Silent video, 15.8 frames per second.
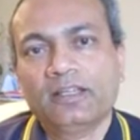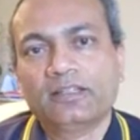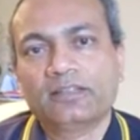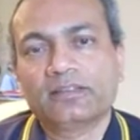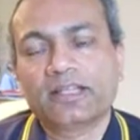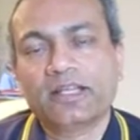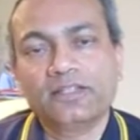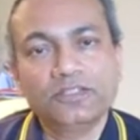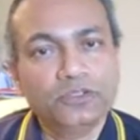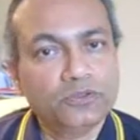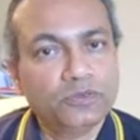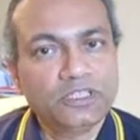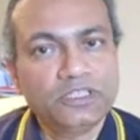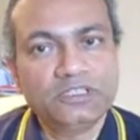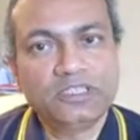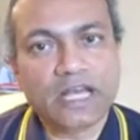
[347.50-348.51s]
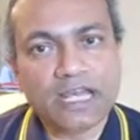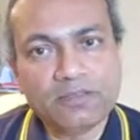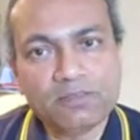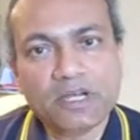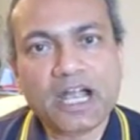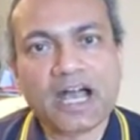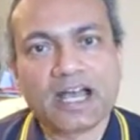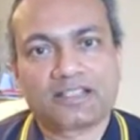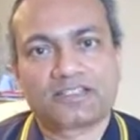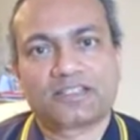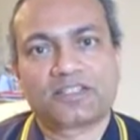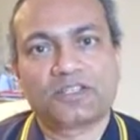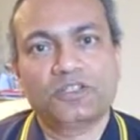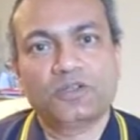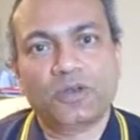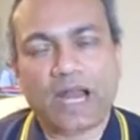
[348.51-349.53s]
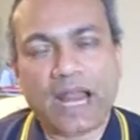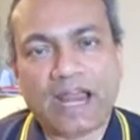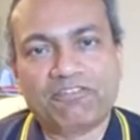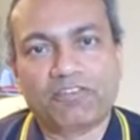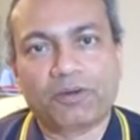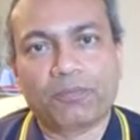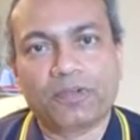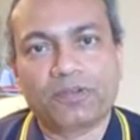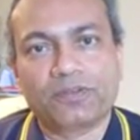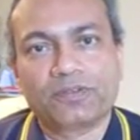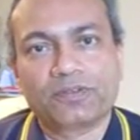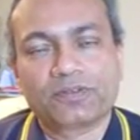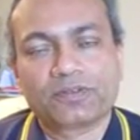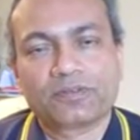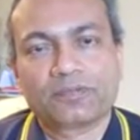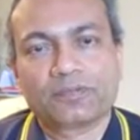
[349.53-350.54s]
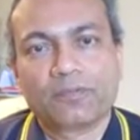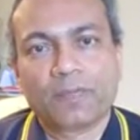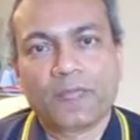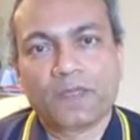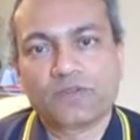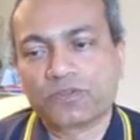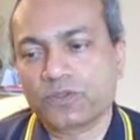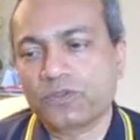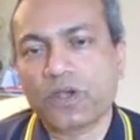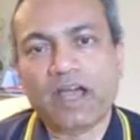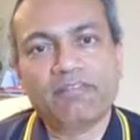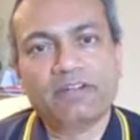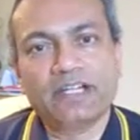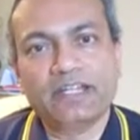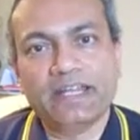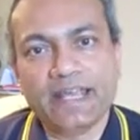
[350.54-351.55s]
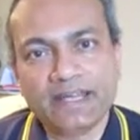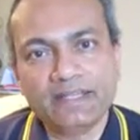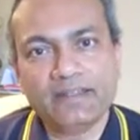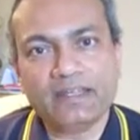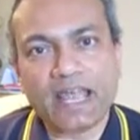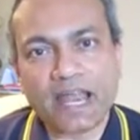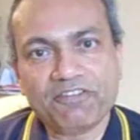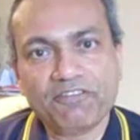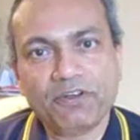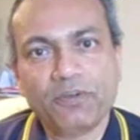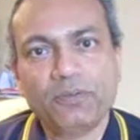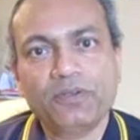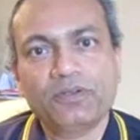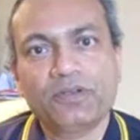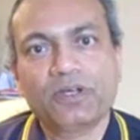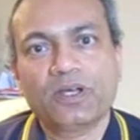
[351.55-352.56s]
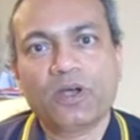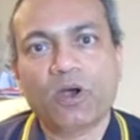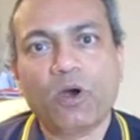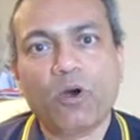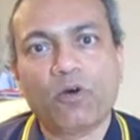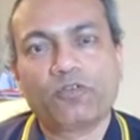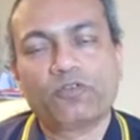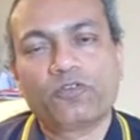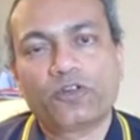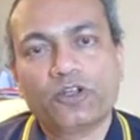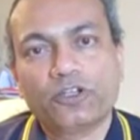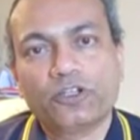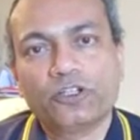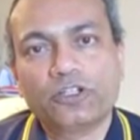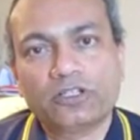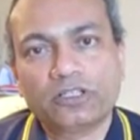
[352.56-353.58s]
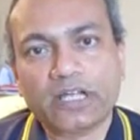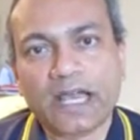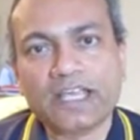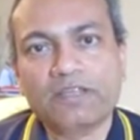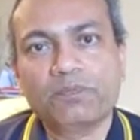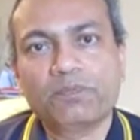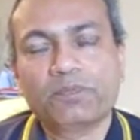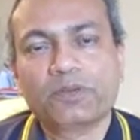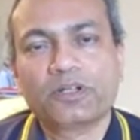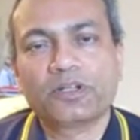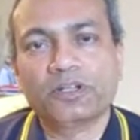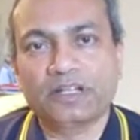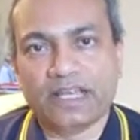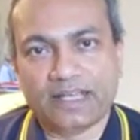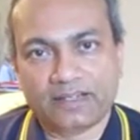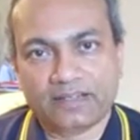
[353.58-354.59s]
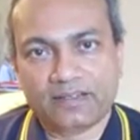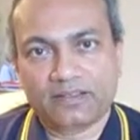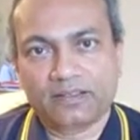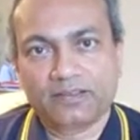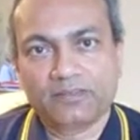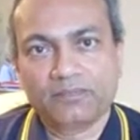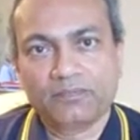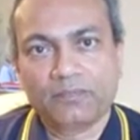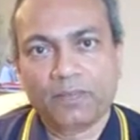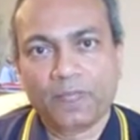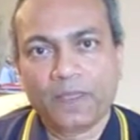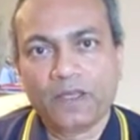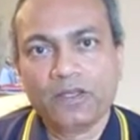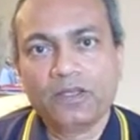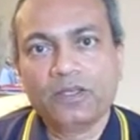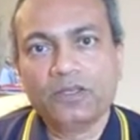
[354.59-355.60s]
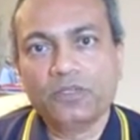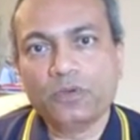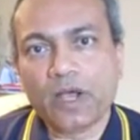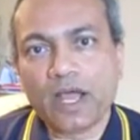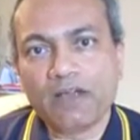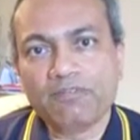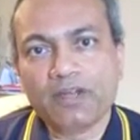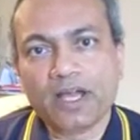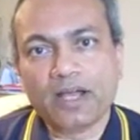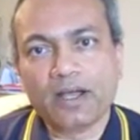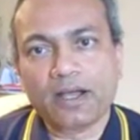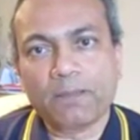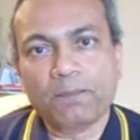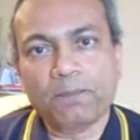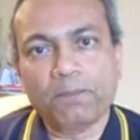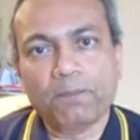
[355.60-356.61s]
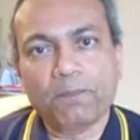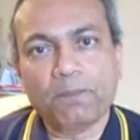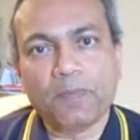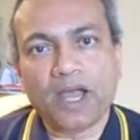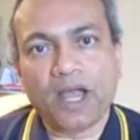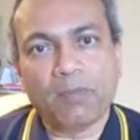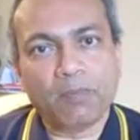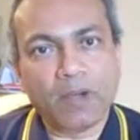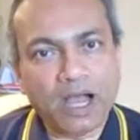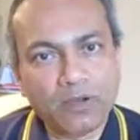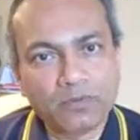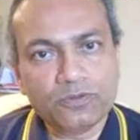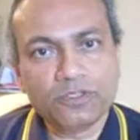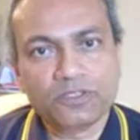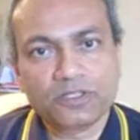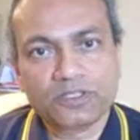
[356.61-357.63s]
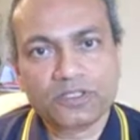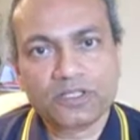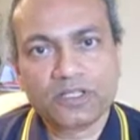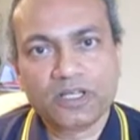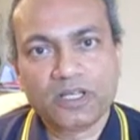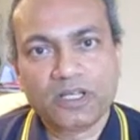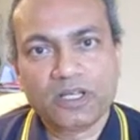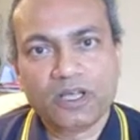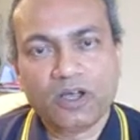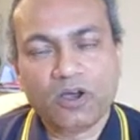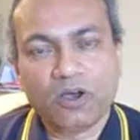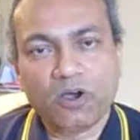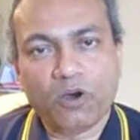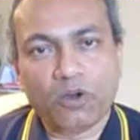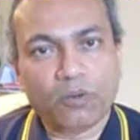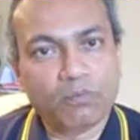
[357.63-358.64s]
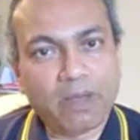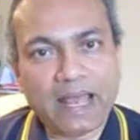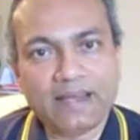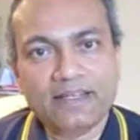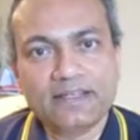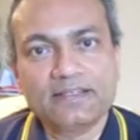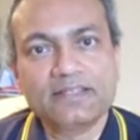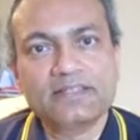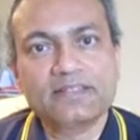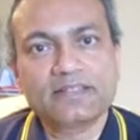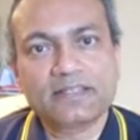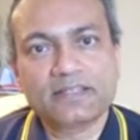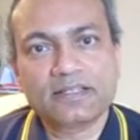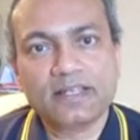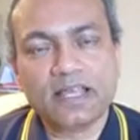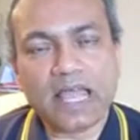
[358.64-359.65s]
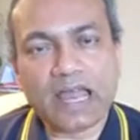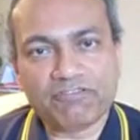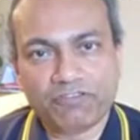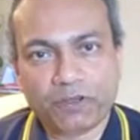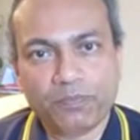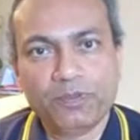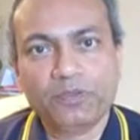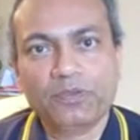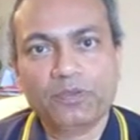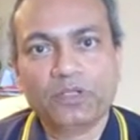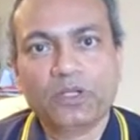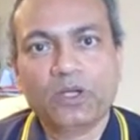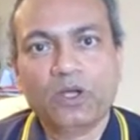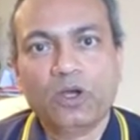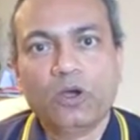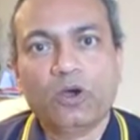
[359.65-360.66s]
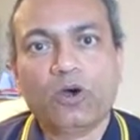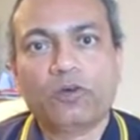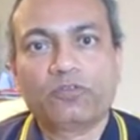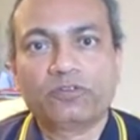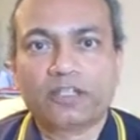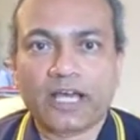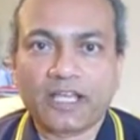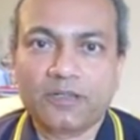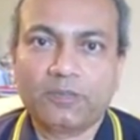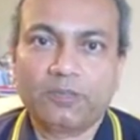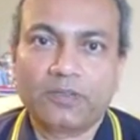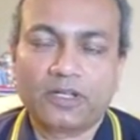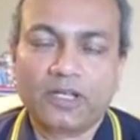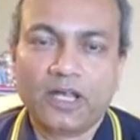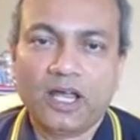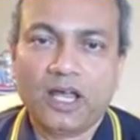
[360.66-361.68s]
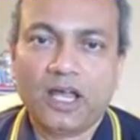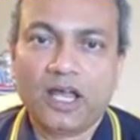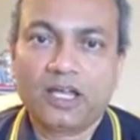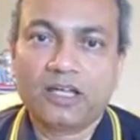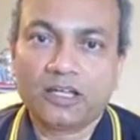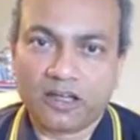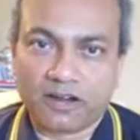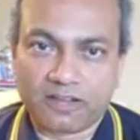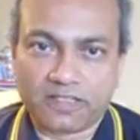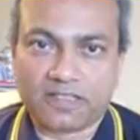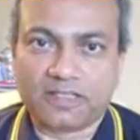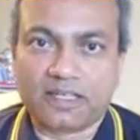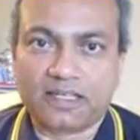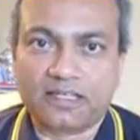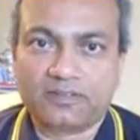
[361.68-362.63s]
Then you will typecast your attributes. So you have a date attribute of type date. You have a amount or a balance attribute of type currency.